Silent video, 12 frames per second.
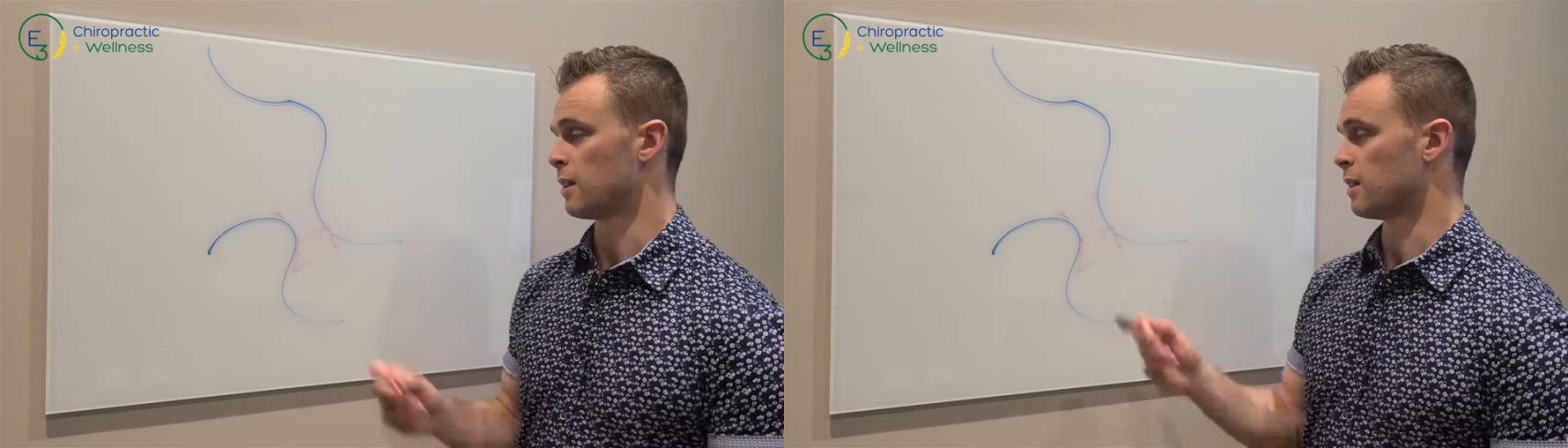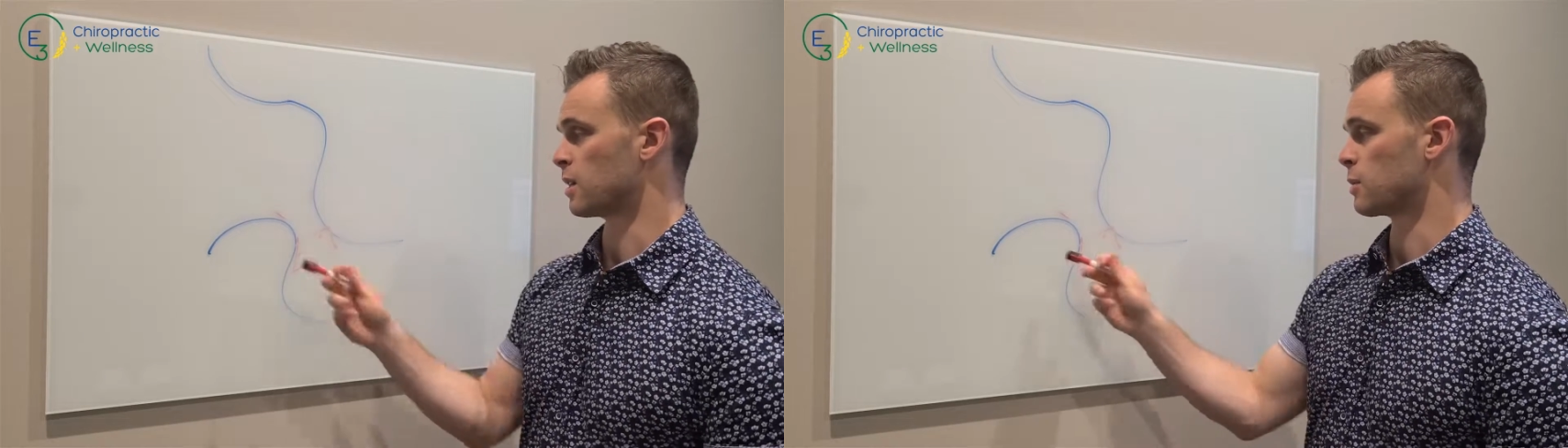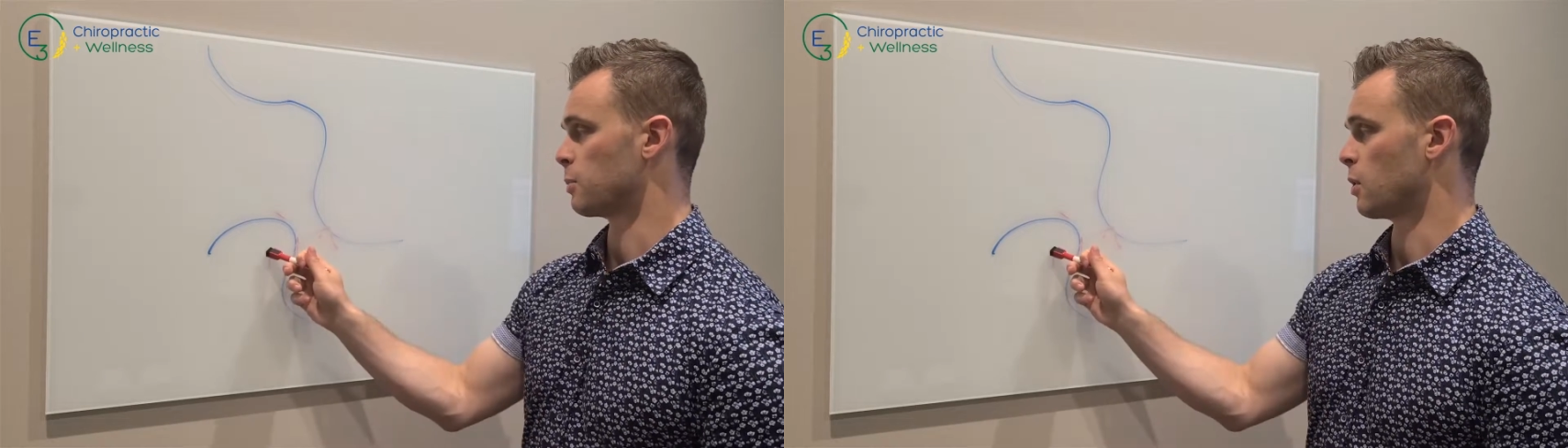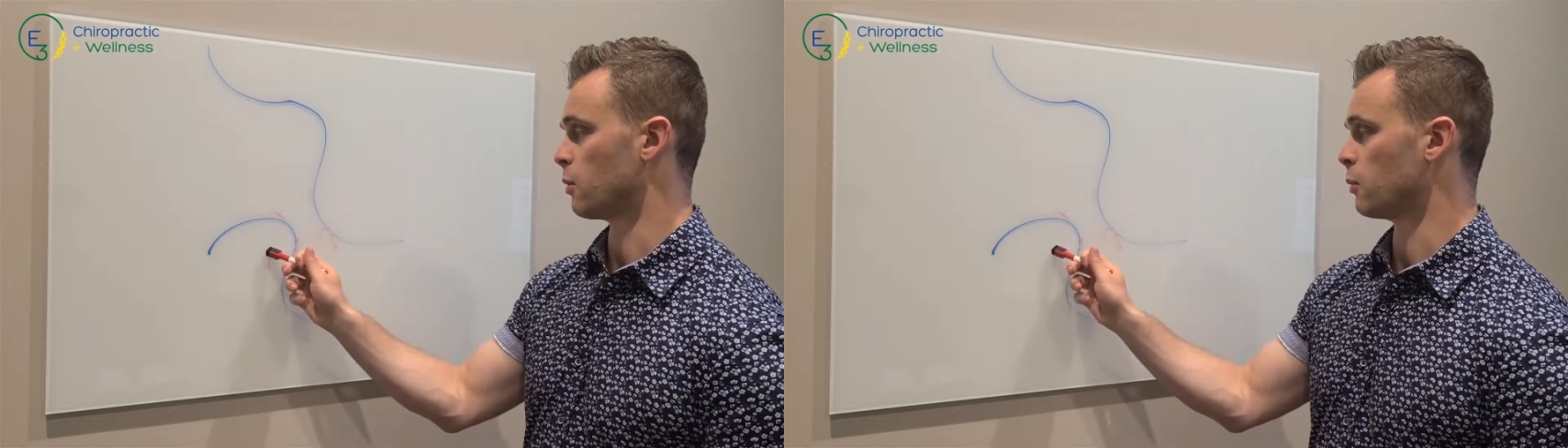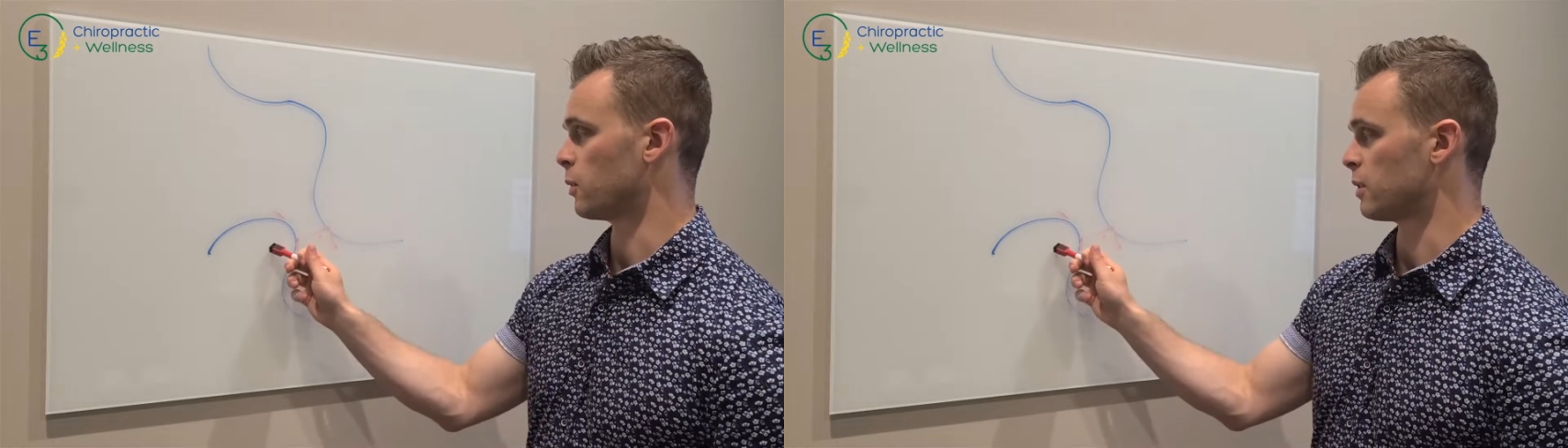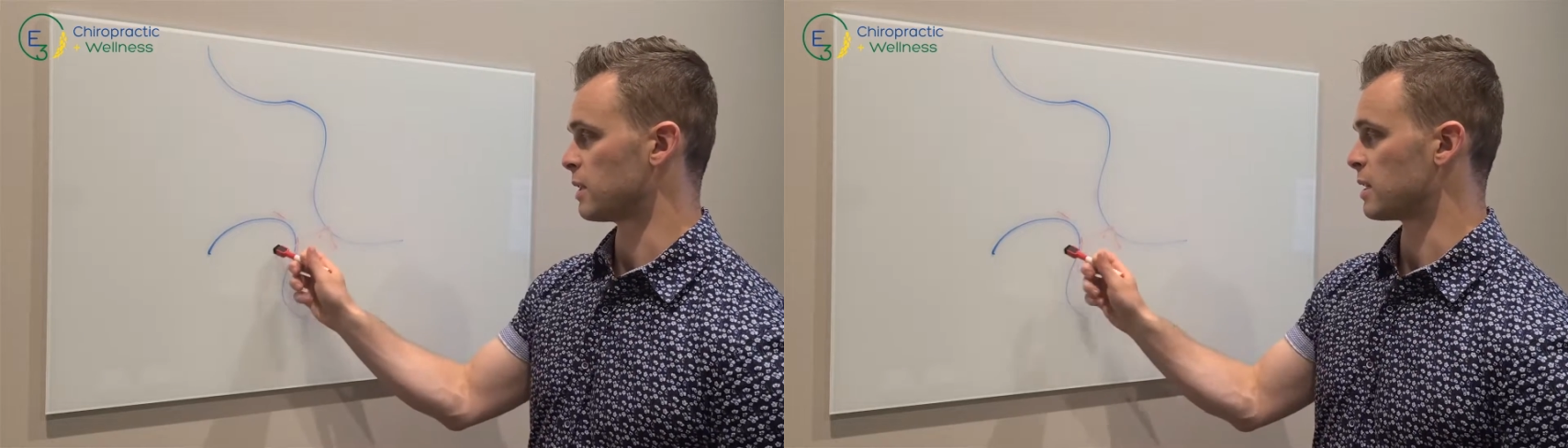this
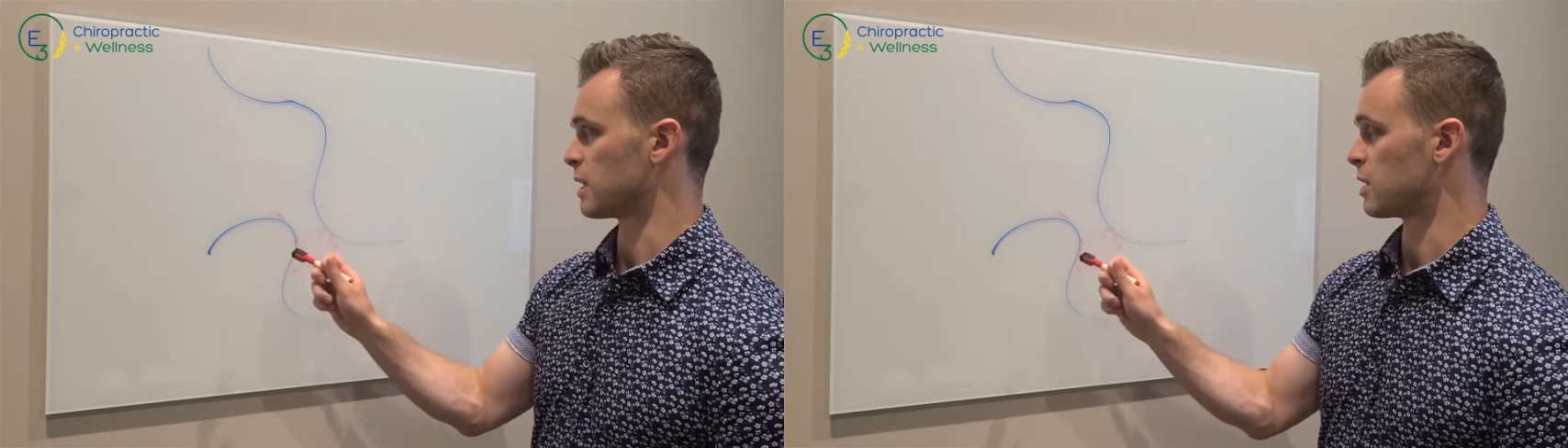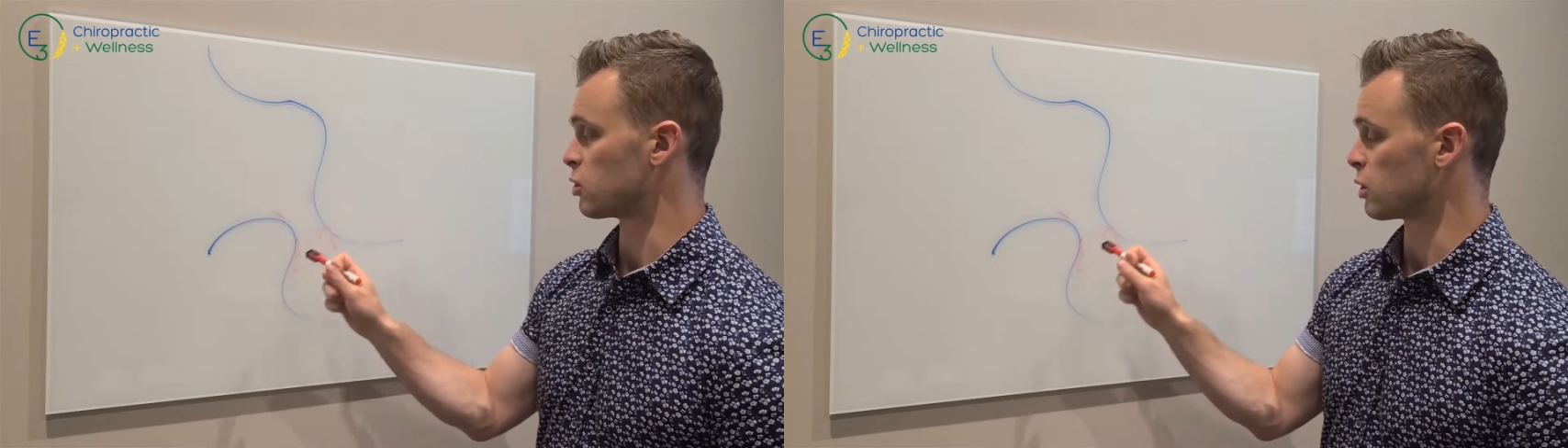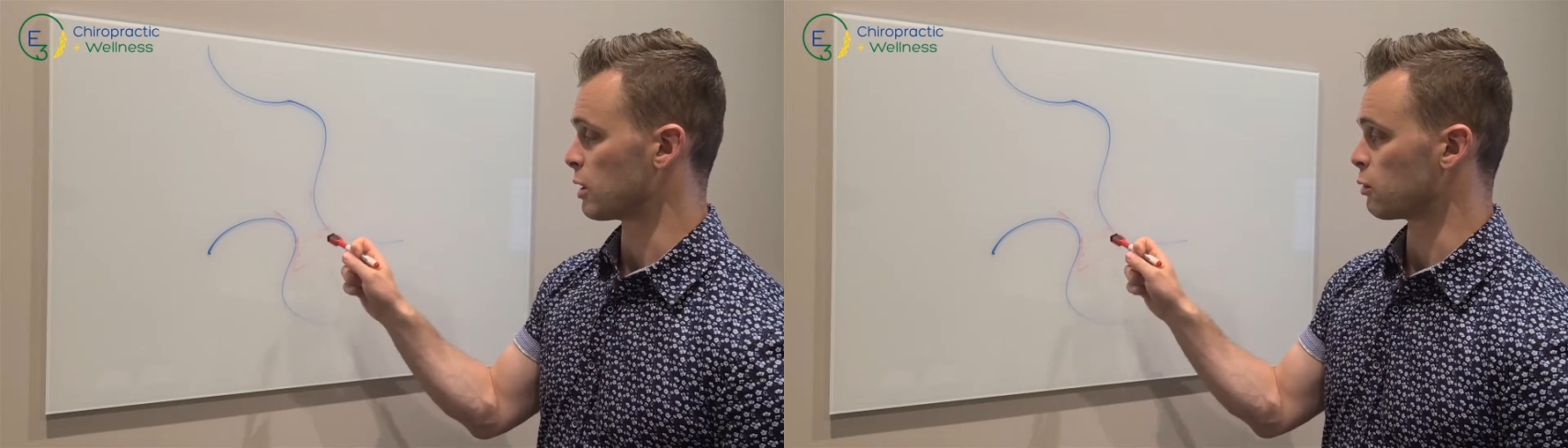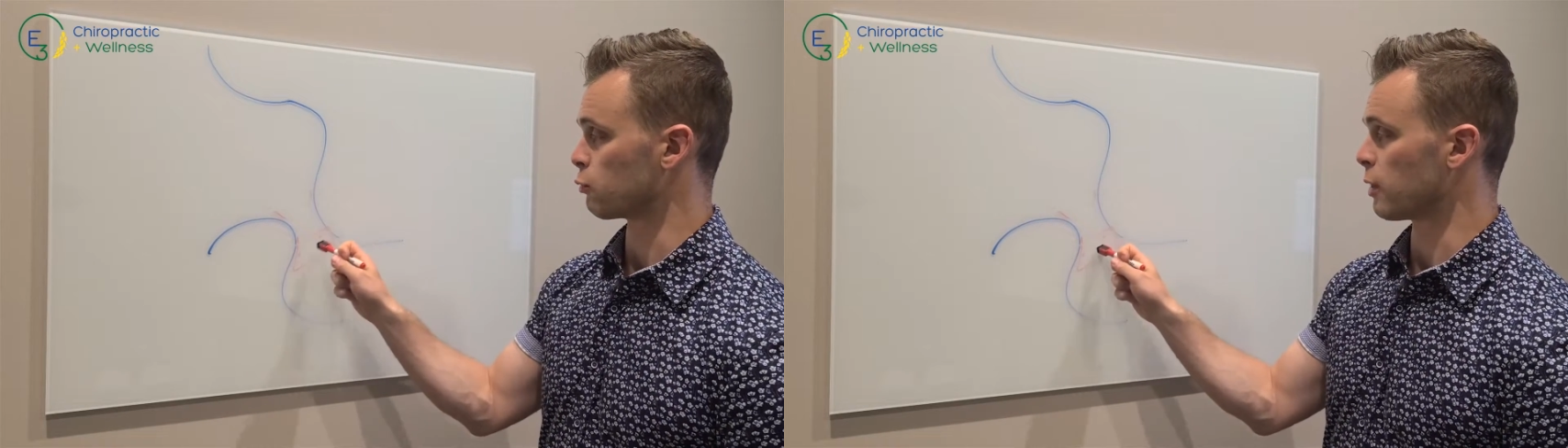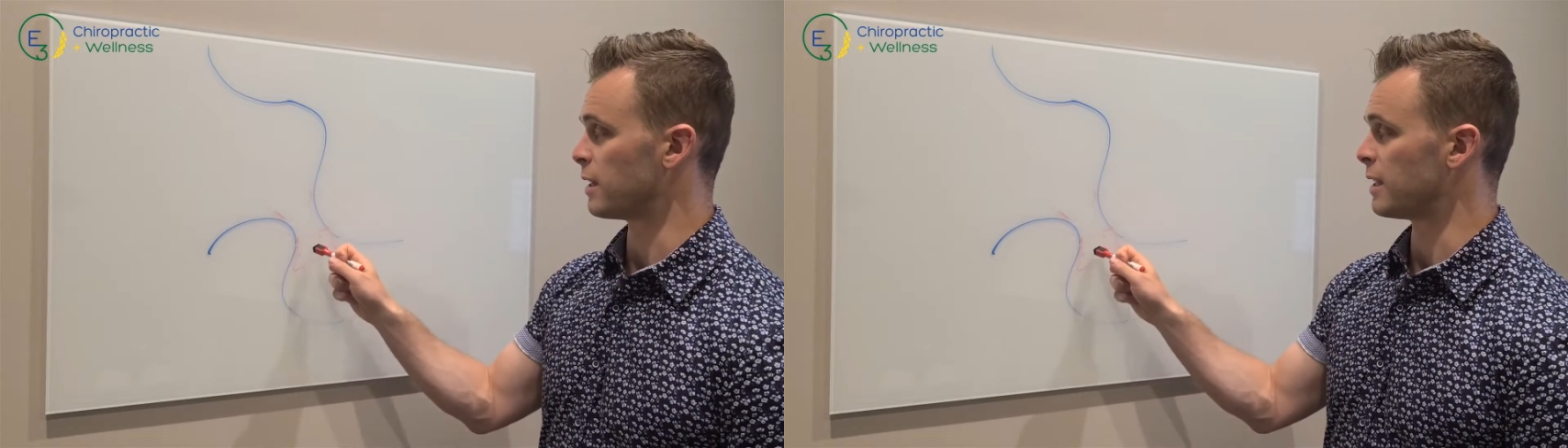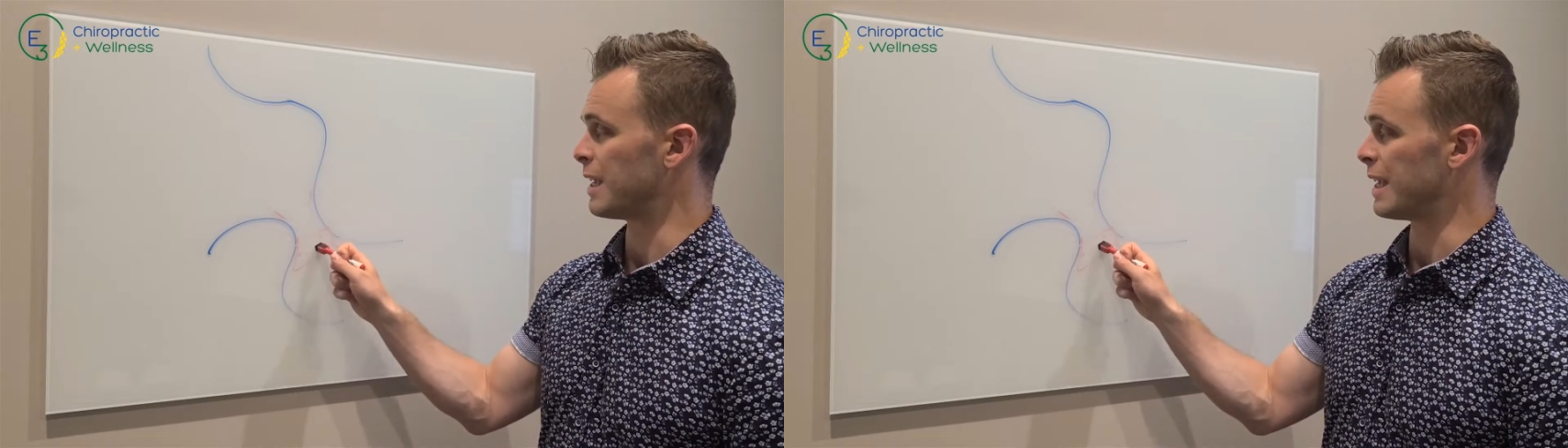bone will essentially run